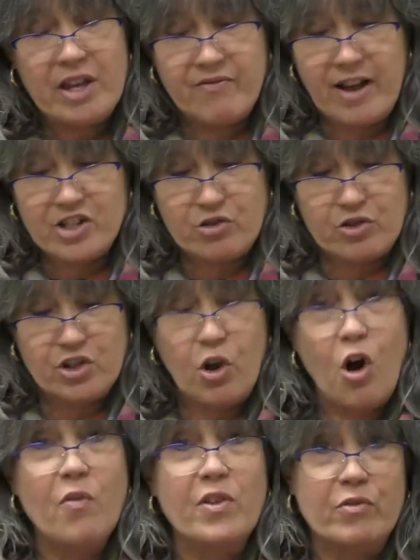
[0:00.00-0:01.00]
investors
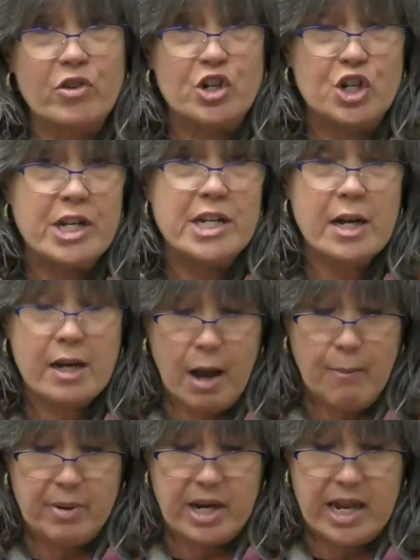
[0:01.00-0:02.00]
called the Virginia
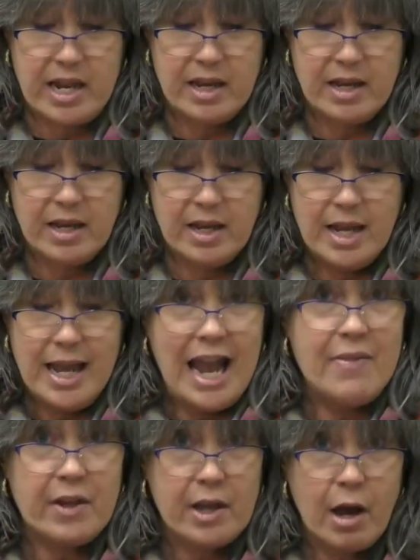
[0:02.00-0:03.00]
Company.
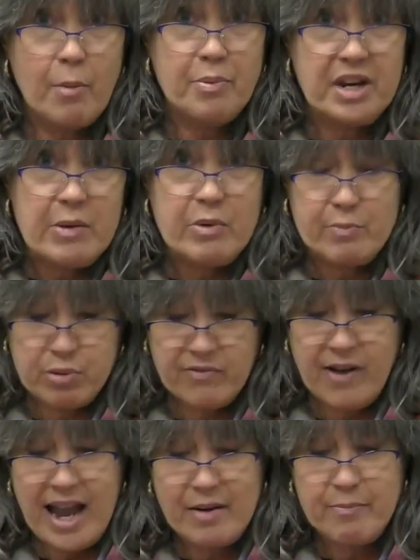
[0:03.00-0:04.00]
And the company would
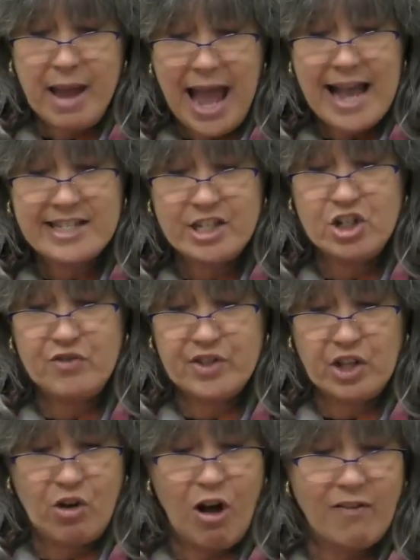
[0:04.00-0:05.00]
provide passage for
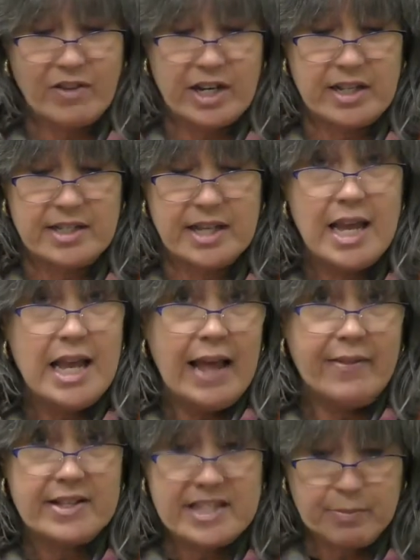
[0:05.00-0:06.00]
the colonists
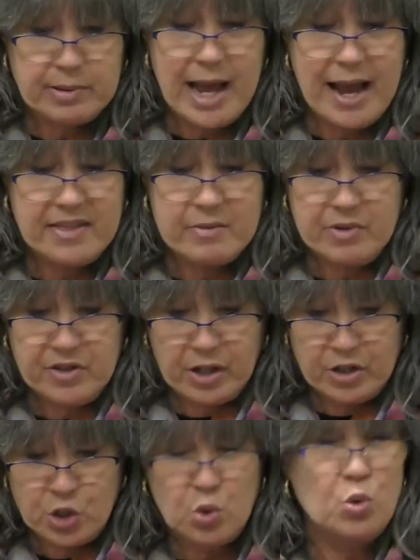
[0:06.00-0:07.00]
and then supply them
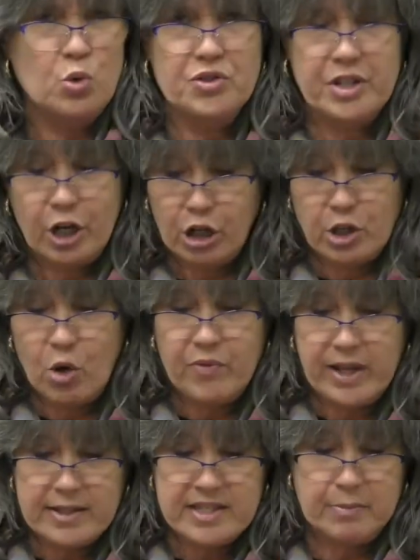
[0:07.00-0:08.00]
with tools and
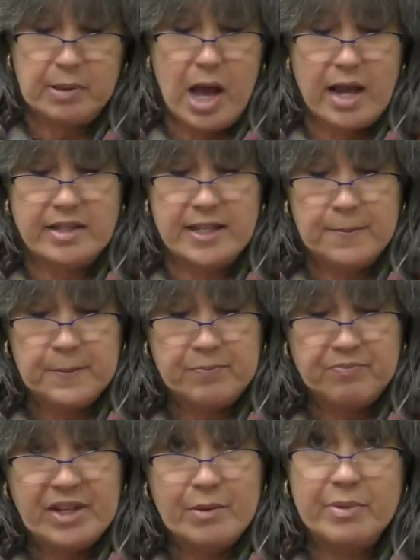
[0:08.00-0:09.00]
clothing and supplies.
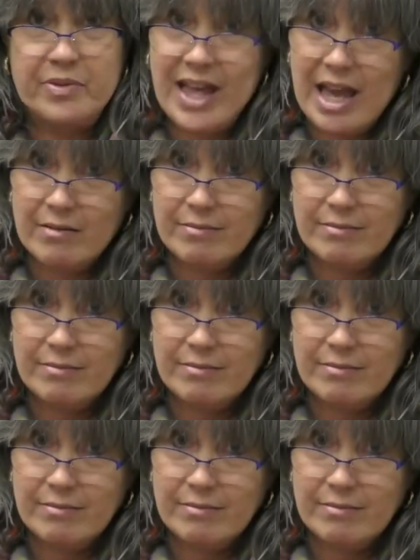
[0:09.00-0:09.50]
But then,